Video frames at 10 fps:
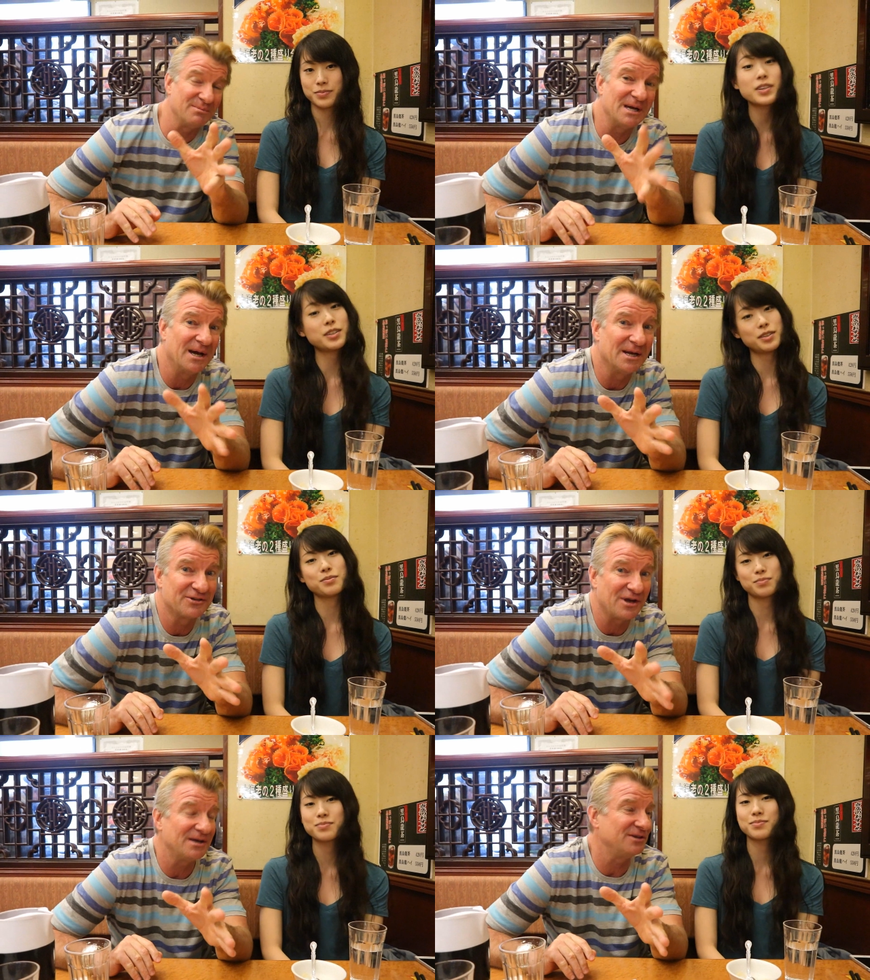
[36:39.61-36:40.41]
Speaker 1: to be on
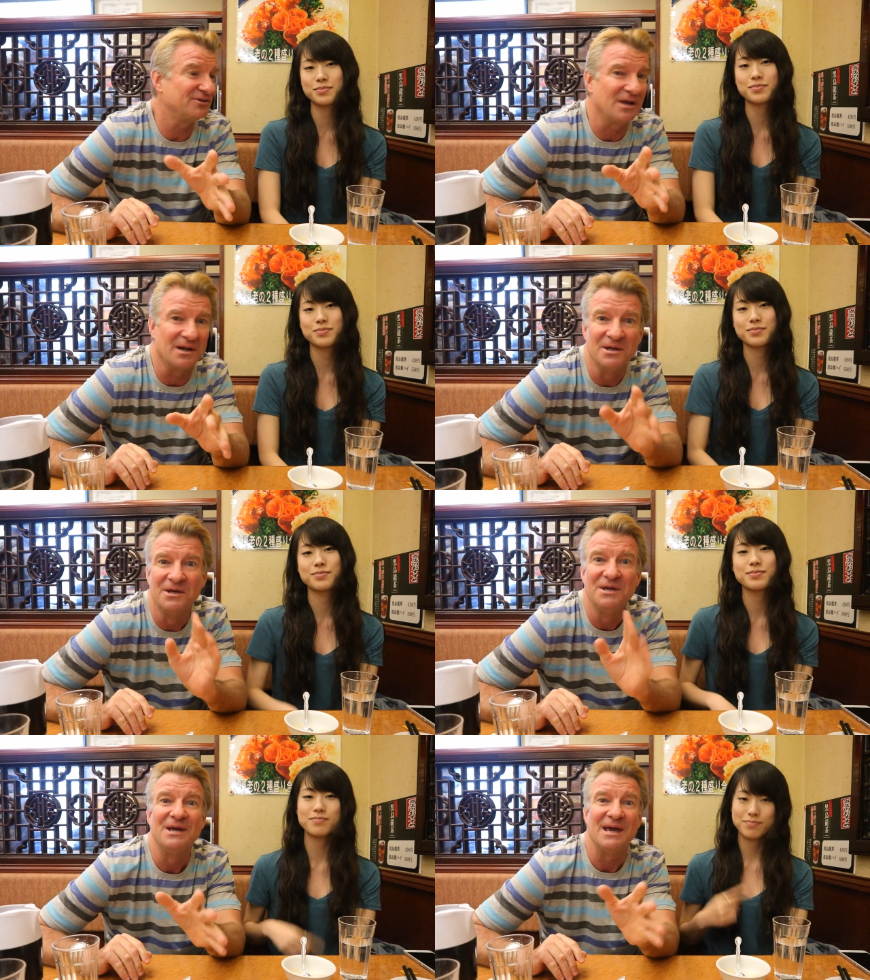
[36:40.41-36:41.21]
Asagi's channel.
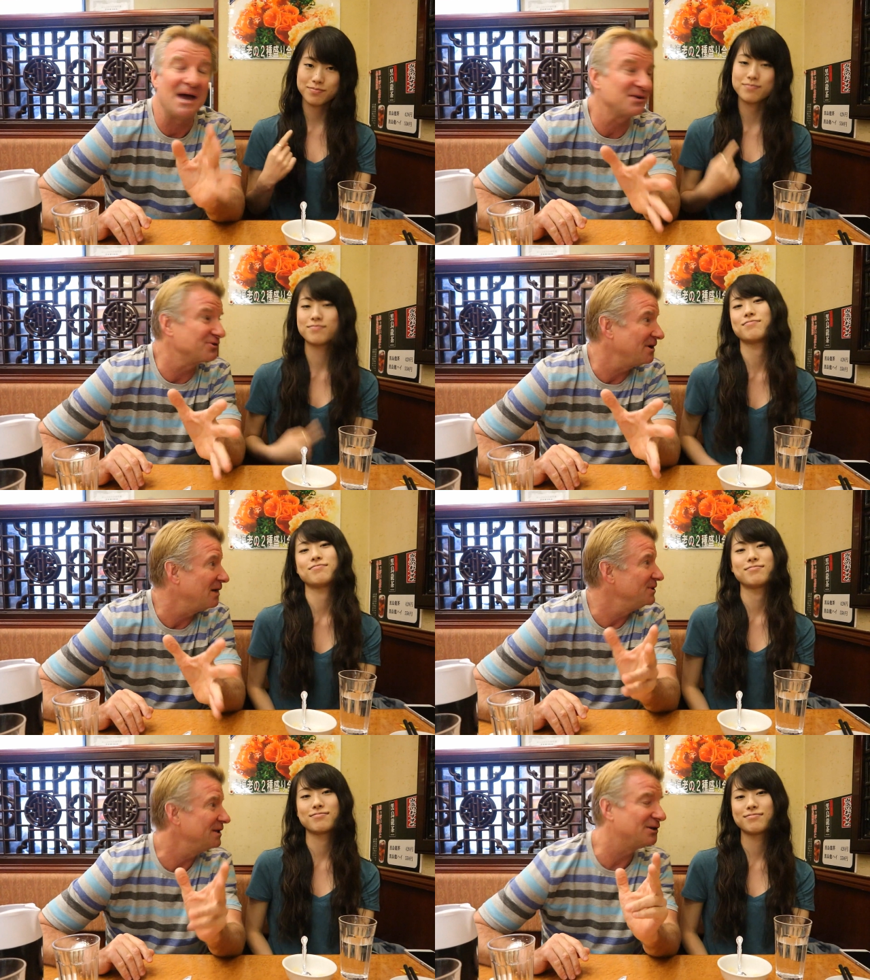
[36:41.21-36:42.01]
actually,
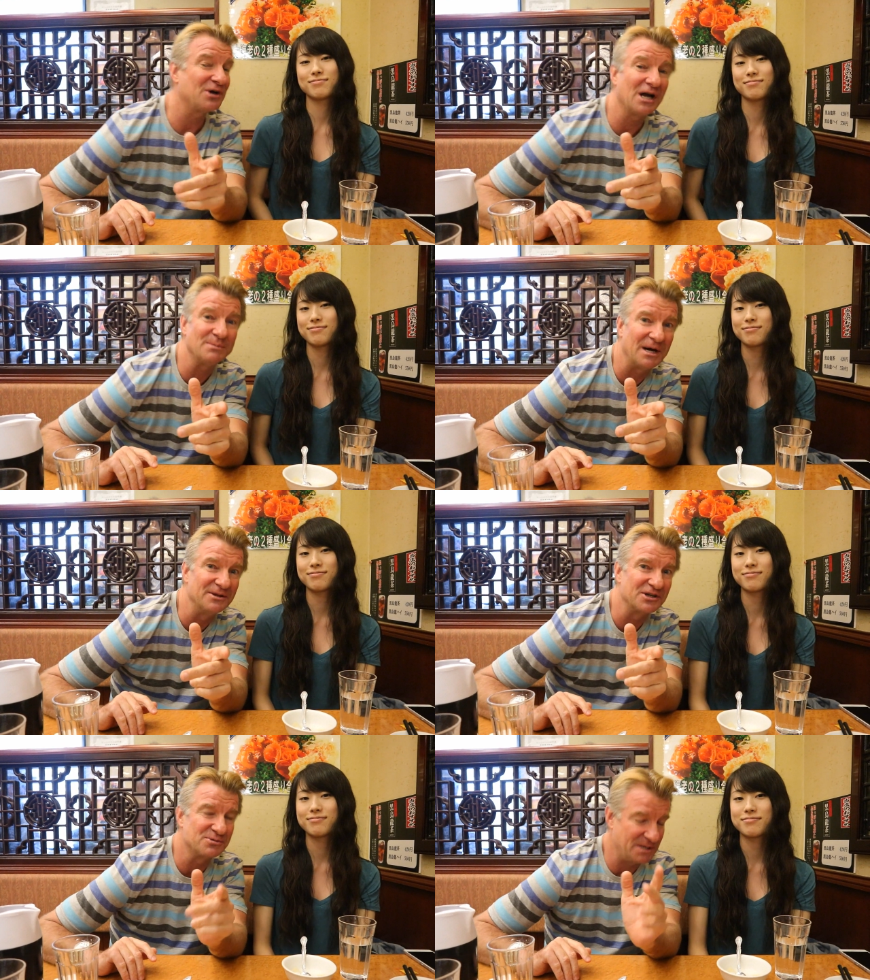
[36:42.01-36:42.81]
yeah, we need to talk
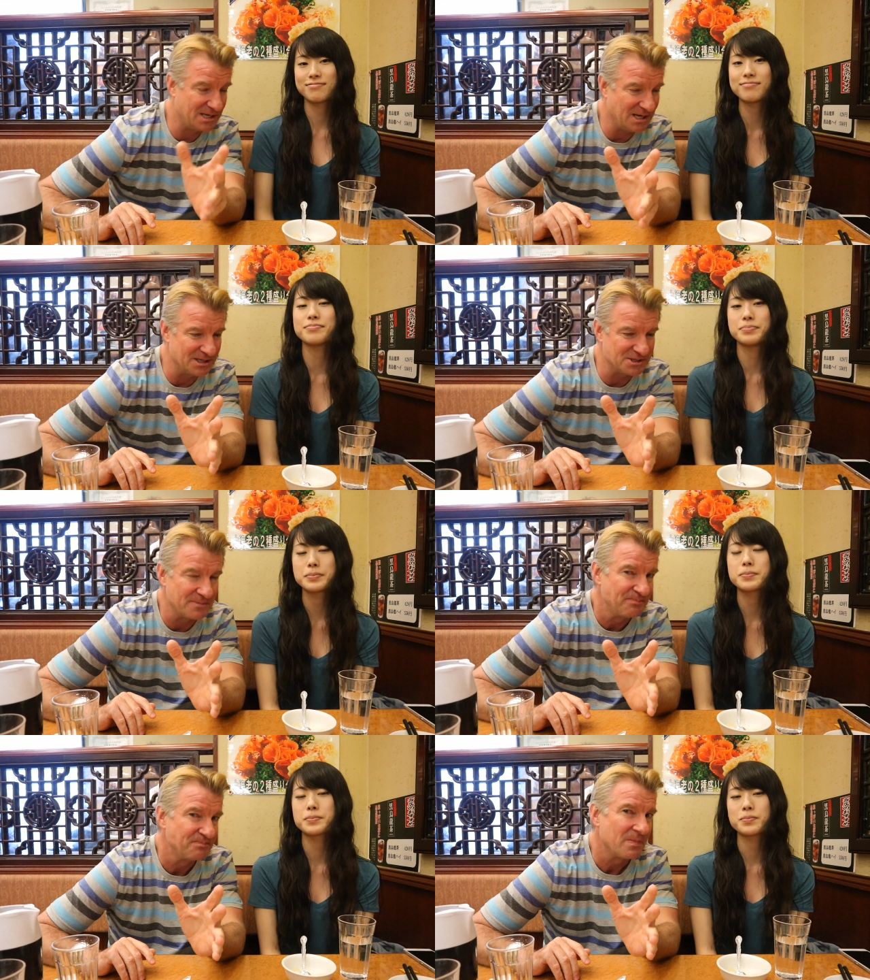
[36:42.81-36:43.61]
about this
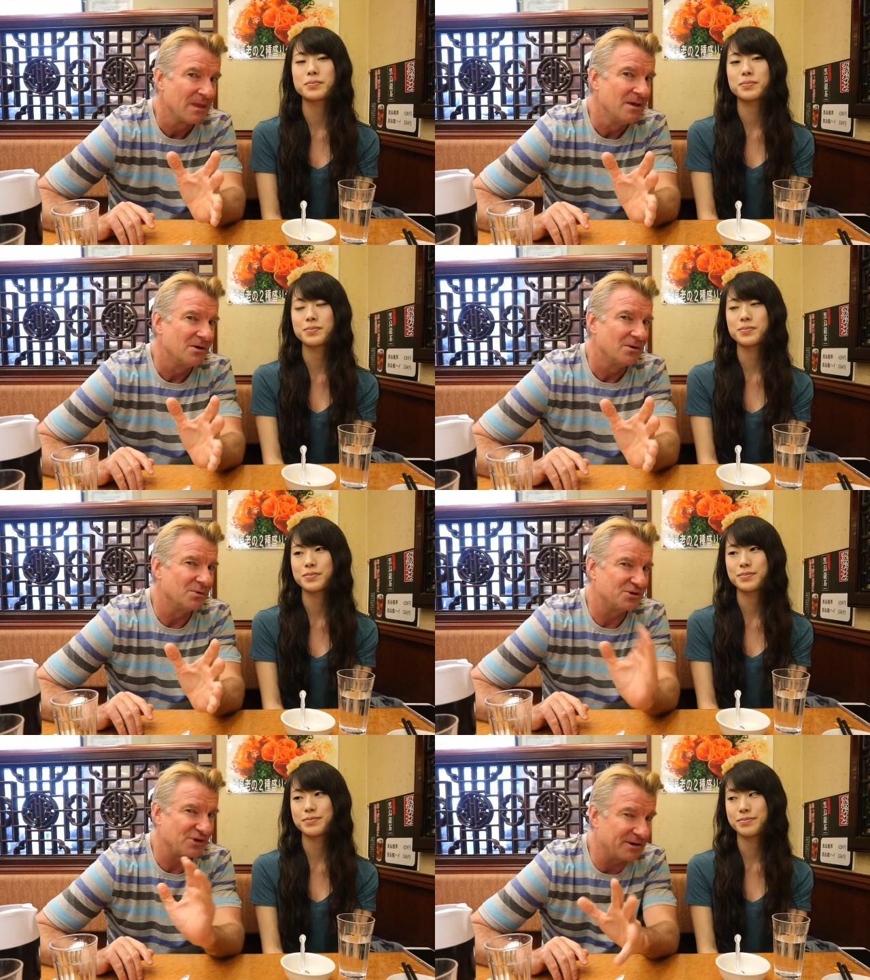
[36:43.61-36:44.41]
because
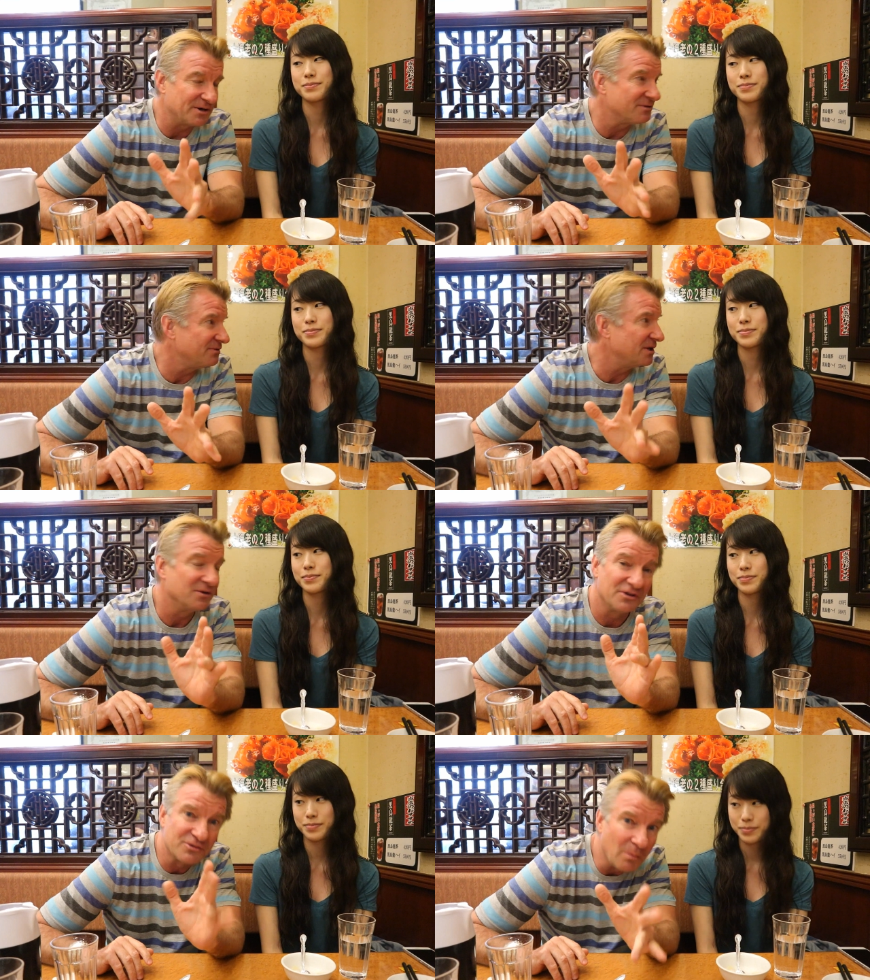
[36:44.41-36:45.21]
we shot another
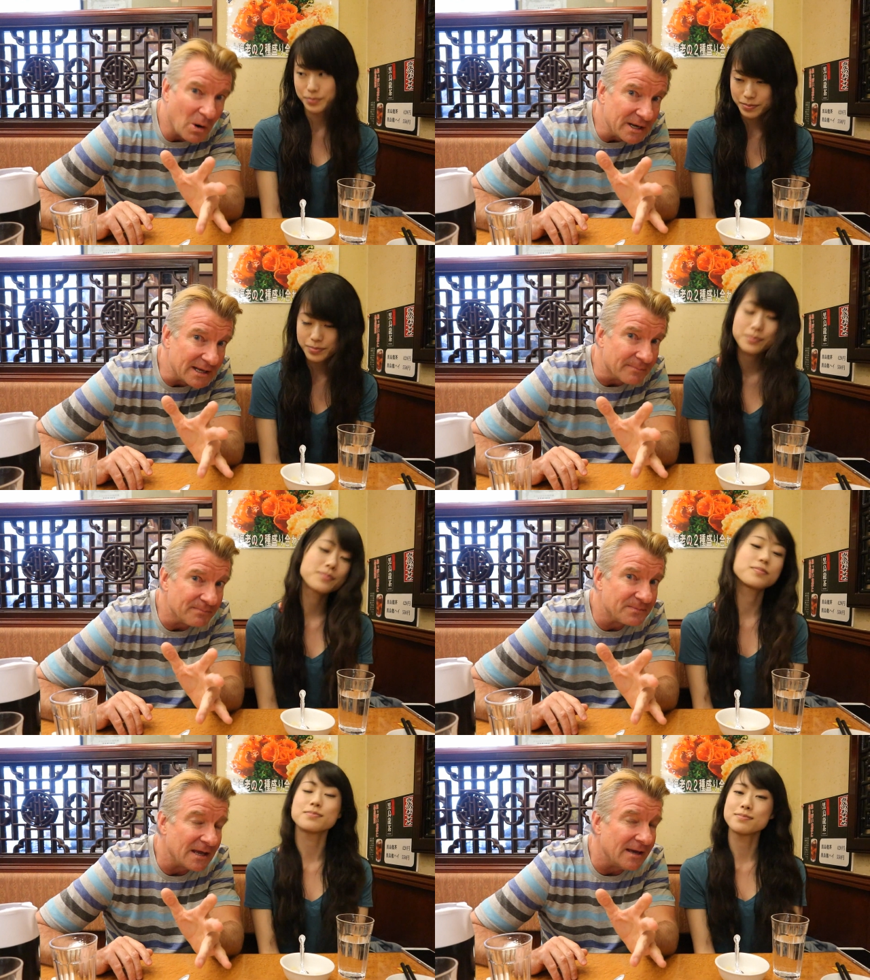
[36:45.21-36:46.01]
video this morning
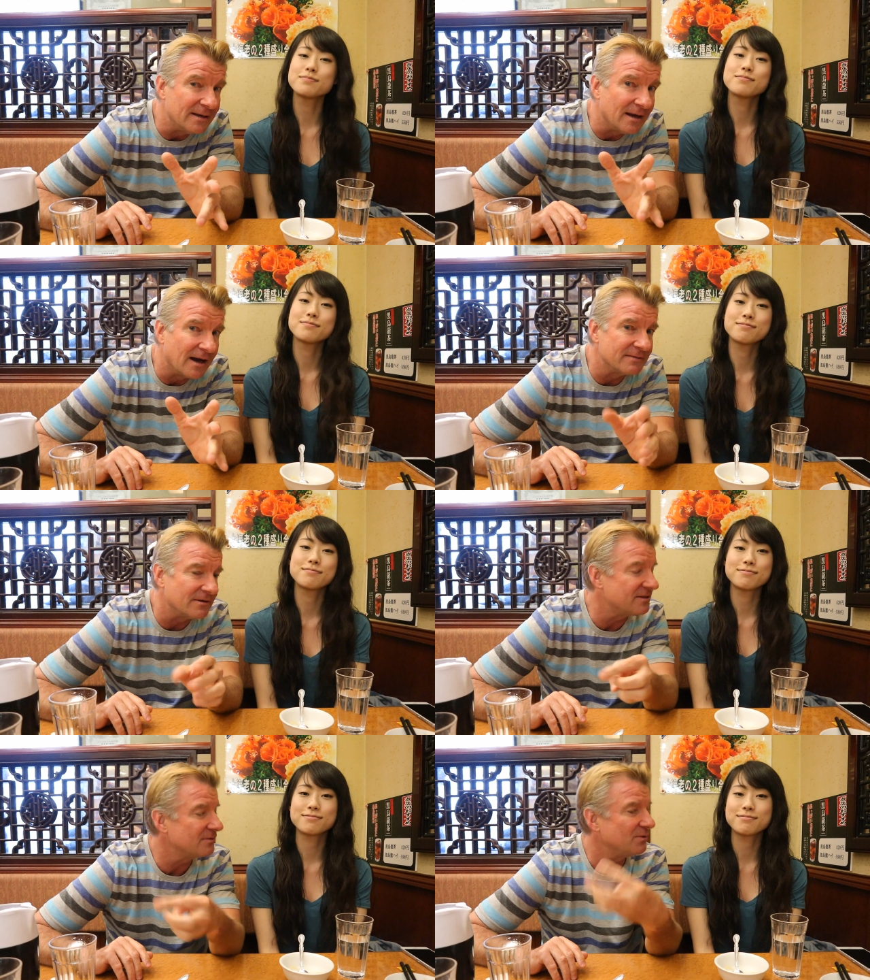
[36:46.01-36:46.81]
and I,
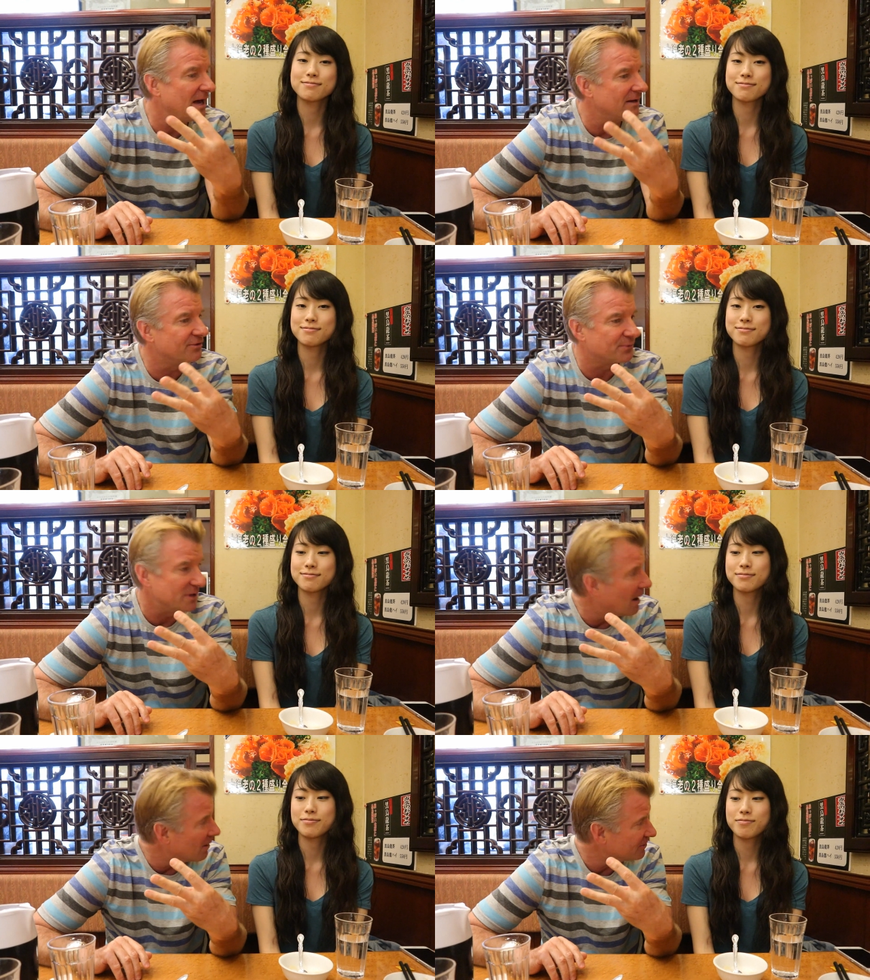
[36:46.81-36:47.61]
I, think we had
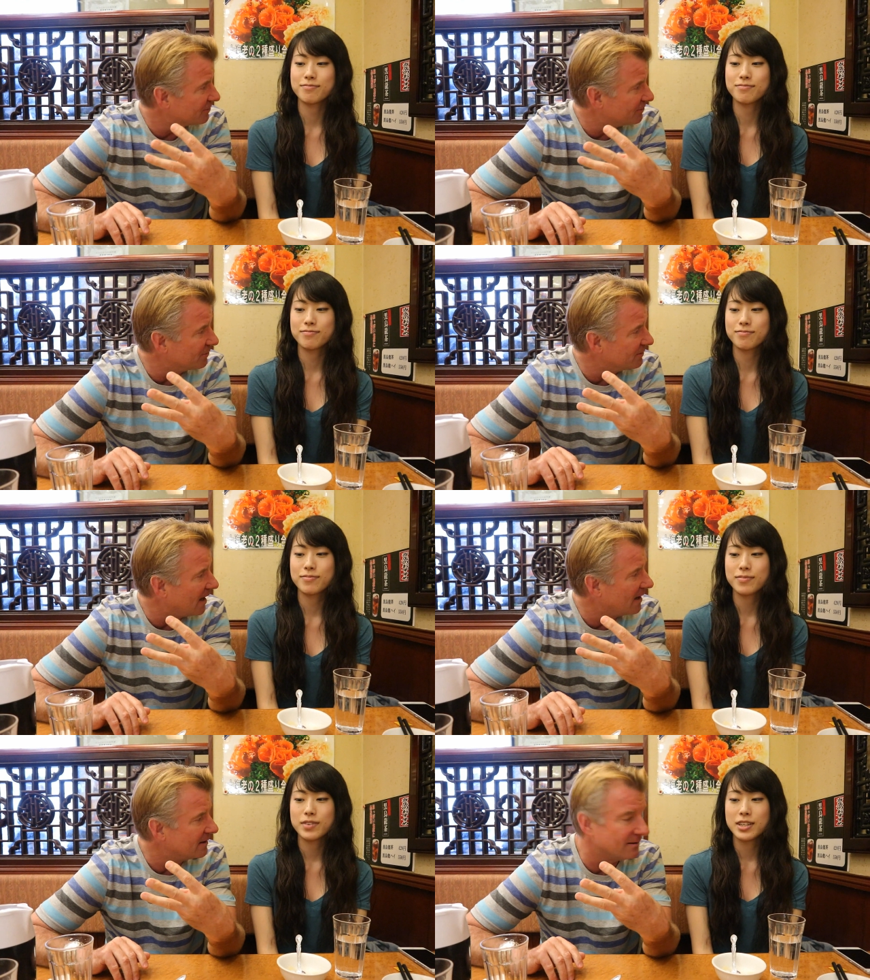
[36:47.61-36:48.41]
three hours to shoot
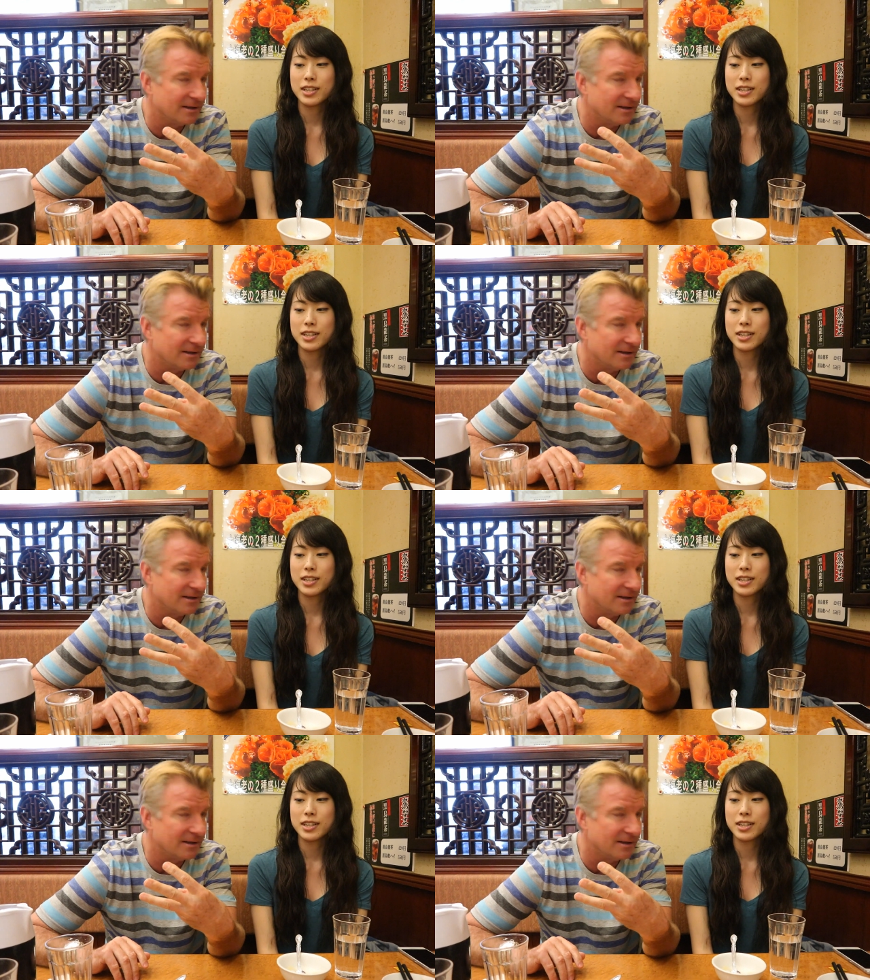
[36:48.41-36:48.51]
that.